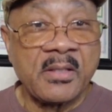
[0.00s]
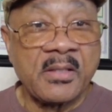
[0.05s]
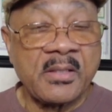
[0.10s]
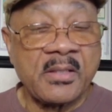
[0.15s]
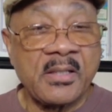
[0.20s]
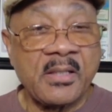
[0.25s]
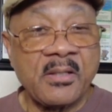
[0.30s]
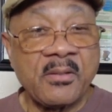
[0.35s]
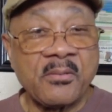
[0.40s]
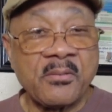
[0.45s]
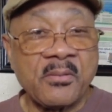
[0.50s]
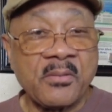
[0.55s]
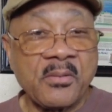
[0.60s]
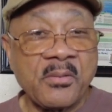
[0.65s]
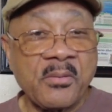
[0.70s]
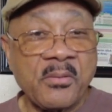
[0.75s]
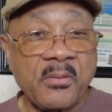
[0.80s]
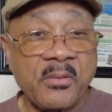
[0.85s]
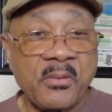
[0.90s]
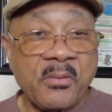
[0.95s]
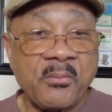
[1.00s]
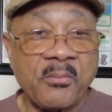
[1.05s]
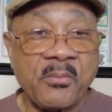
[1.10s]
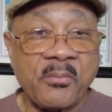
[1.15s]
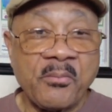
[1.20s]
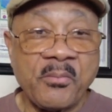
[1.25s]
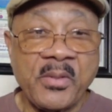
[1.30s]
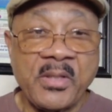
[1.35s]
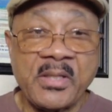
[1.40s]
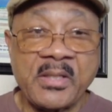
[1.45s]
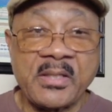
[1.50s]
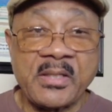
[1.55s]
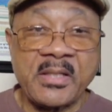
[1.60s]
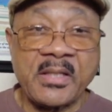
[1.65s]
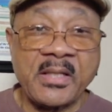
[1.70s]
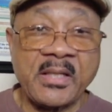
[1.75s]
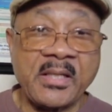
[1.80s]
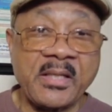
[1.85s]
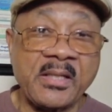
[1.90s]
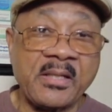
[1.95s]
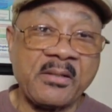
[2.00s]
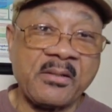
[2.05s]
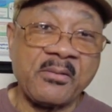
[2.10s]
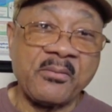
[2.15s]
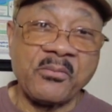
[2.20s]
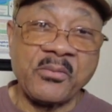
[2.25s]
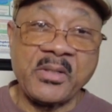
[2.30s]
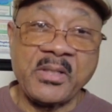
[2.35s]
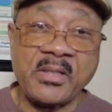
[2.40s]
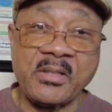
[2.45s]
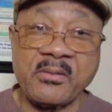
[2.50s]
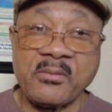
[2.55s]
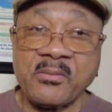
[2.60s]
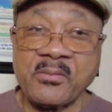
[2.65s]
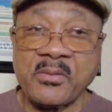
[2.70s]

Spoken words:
Now, me and Kay, we